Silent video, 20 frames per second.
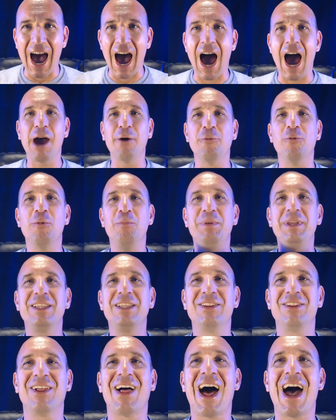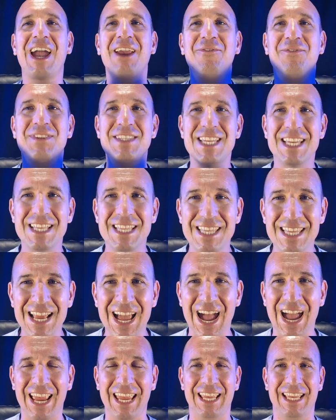I will be live
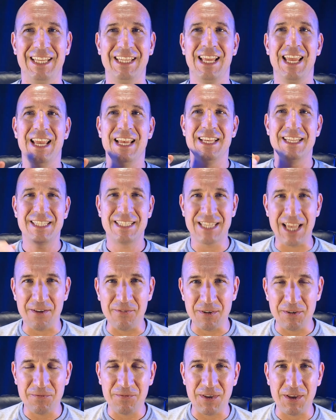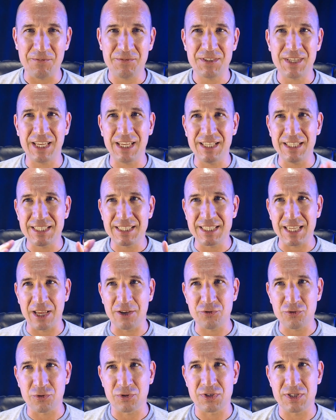tonight, 7:15
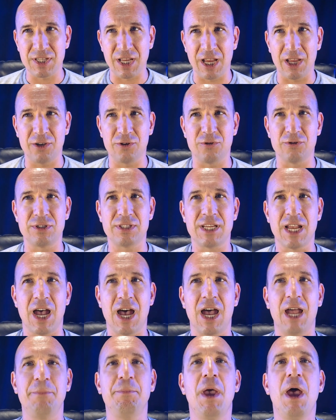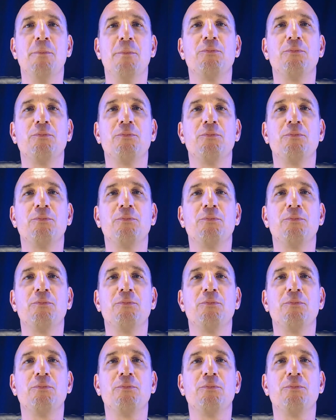Central Standard Time.